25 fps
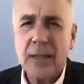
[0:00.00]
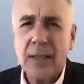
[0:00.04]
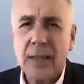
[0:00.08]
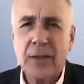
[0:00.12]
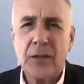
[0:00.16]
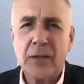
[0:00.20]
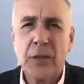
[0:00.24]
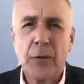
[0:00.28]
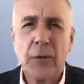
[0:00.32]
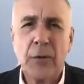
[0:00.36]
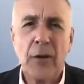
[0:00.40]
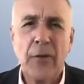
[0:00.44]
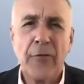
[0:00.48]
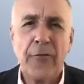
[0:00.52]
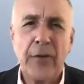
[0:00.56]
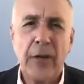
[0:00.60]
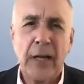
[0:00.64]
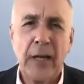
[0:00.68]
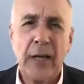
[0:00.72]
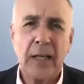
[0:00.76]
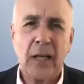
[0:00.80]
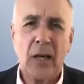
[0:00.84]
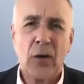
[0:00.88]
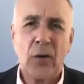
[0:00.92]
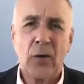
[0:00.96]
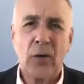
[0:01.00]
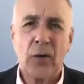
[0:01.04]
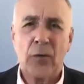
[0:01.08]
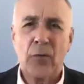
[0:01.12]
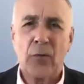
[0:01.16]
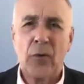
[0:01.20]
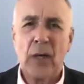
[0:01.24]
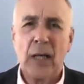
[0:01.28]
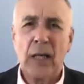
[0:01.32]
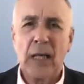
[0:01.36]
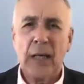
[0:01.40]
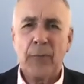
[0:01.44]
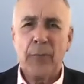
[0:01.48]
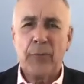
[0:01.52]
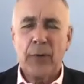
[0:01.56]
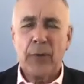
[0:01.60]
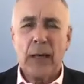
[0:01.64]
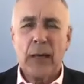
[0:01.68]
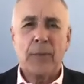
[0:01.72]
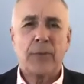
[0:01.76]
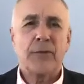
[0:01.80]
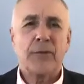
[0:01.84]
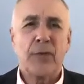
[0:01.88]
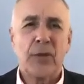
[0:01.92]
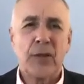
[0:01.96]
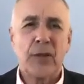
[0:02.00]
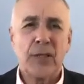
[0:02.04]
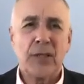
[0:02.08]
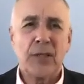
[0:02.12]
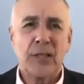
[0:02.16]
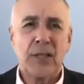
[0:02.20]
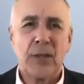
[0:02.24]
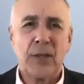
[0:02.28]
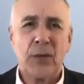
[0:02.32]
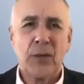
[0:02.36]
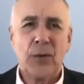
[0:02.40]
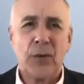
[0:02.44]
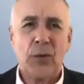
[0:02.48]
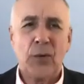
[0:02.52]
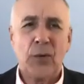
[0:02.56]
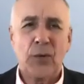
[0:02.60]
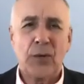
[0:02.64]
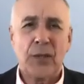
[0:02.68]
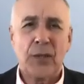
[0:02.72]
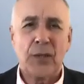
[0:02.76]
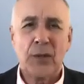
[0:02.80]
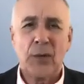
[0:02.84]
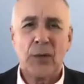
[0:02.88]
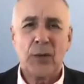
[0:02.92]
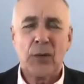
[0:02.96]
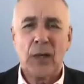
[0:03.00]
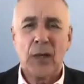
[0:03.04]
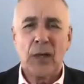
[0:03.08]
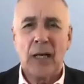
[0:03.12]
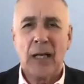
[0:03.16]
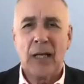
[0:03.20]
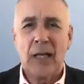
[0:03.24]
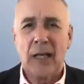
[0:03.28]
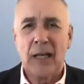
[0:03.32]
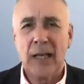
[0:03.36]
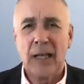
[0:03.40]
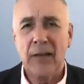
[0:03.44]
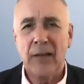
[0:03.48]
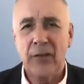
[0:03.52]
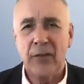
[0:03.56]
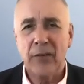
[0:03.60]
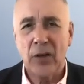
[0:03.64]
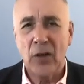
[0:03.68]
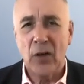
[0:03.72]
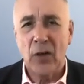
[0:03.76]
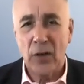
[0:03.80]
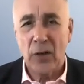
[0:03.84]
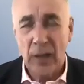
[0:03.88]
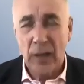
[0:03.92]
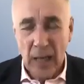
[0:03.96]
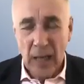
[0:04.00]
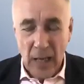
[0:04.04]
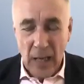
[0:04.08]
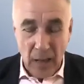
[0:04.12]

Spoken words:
a terrific note, really, perhaps for us to leave it on.